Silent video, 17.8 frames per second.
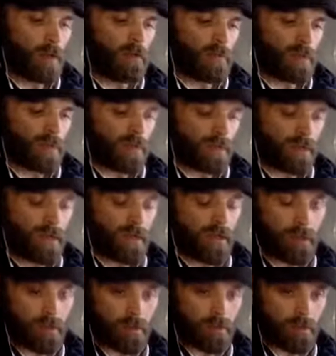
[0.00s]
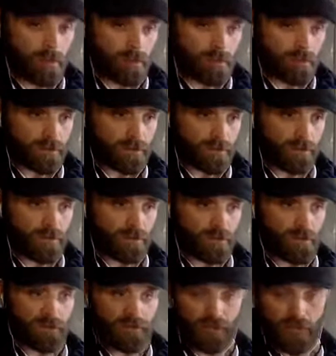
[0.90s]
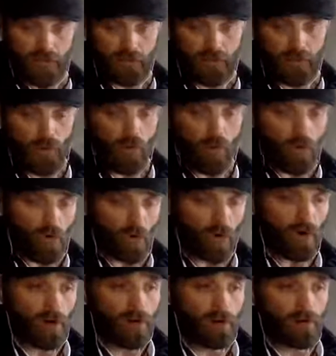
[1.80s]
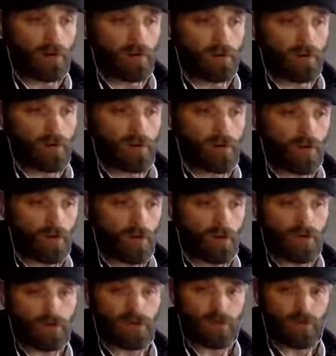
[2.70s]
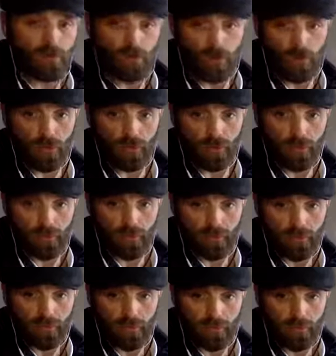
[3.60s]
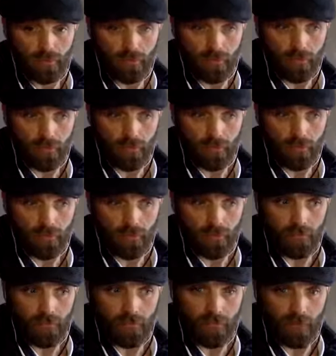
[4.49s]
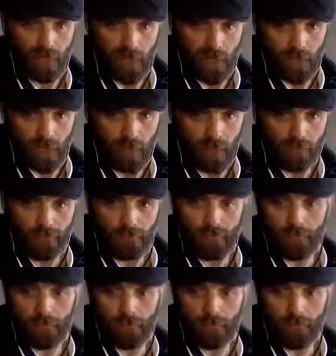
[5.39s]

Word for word: Mary, stop doing that, or you're going to your room for an hour.